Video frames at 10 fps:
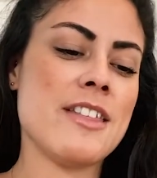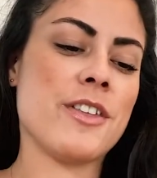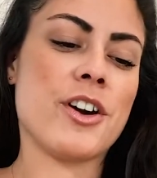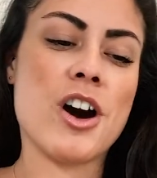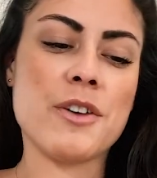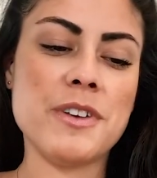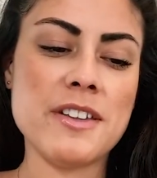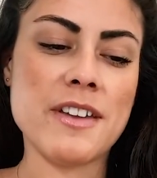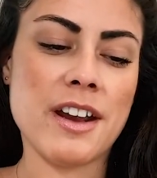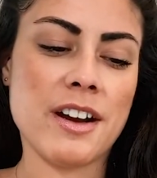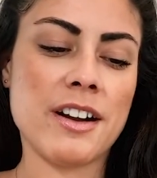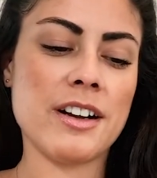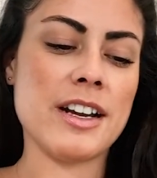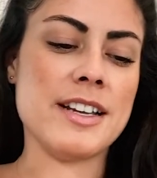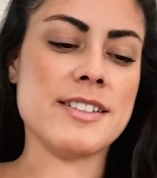The coffee
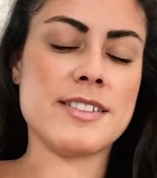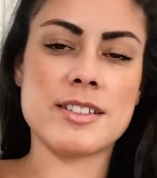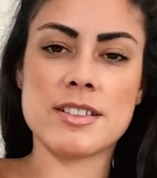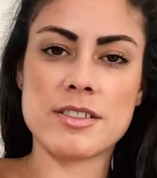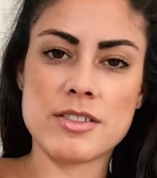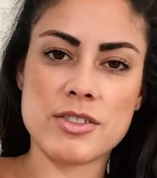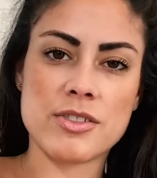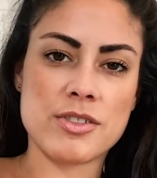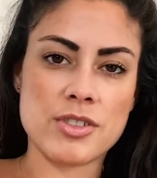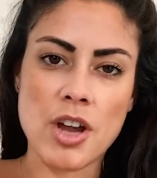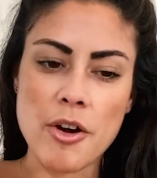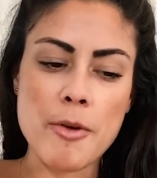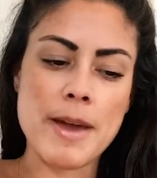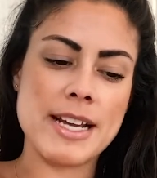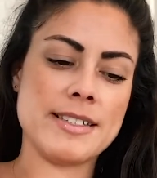there is
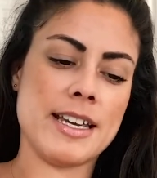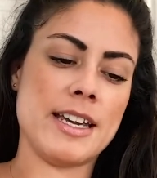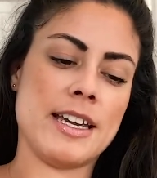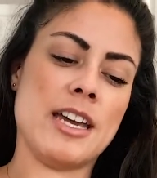so amazing.